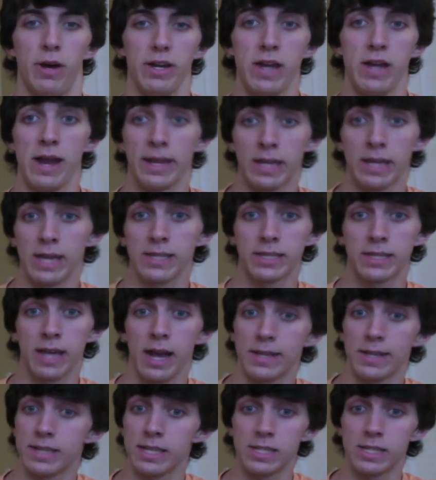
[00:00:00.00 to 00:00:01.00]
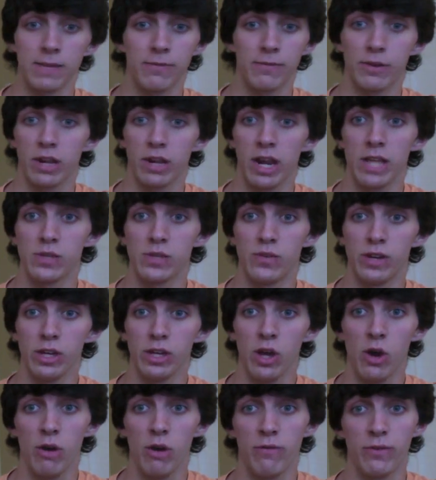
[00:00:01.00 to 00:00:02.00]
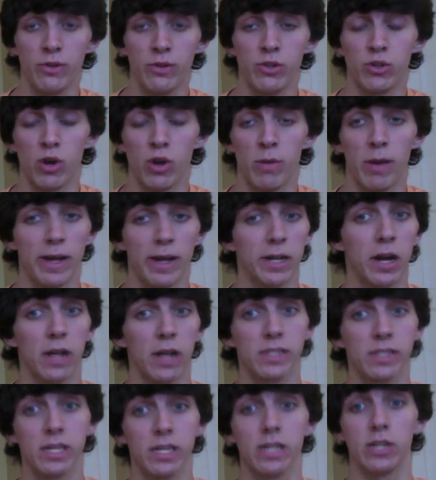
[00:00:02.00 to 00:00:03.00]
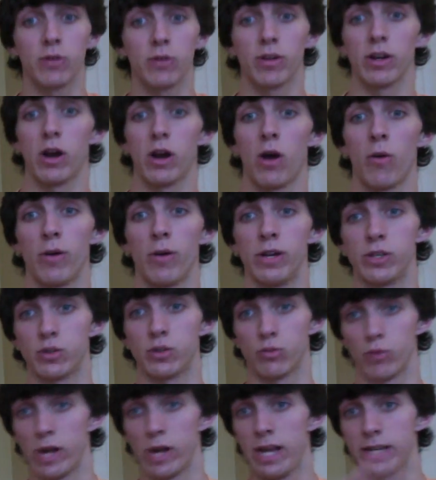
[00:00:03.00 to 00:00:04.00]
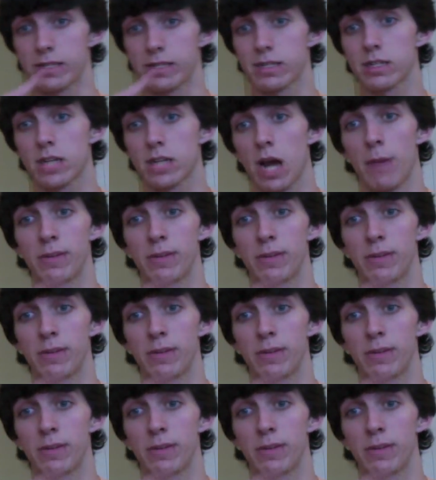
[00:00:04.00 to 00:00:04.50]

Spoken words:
But in any case, guys, that's it for today's video. If you enjoyed my content, you can always rate,